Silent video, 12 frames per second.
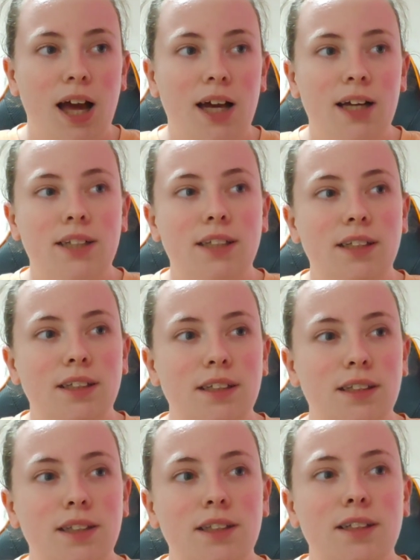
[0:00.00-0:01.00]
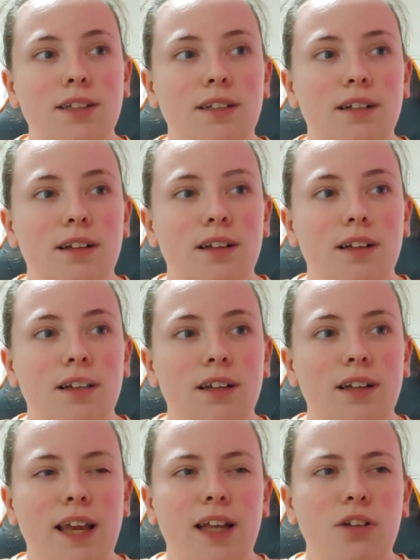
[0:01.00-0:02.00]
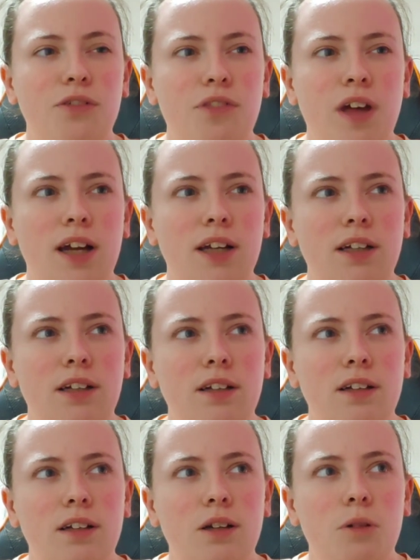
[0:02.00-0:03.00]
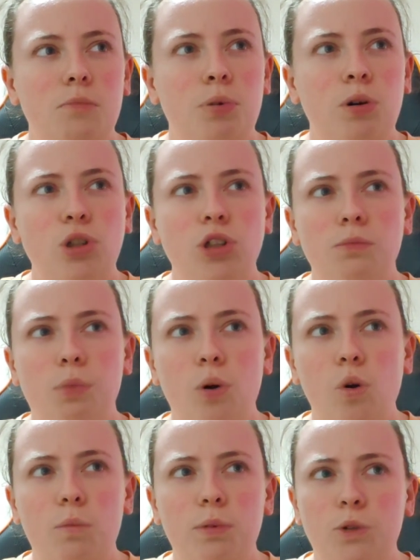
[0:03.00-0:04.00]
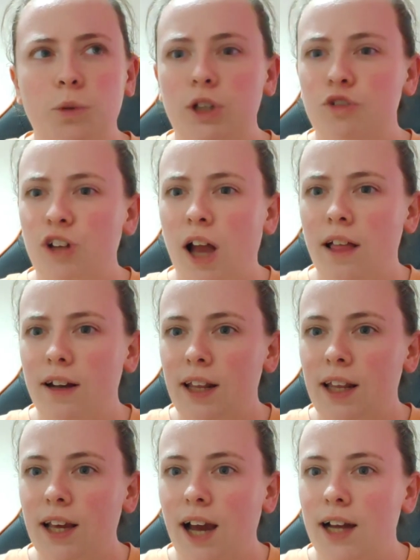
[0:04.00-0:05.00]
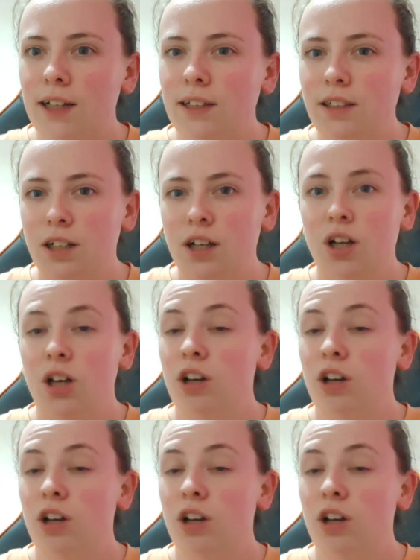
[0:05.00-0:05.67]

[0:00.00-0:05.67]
And kind of that push and pull between reality and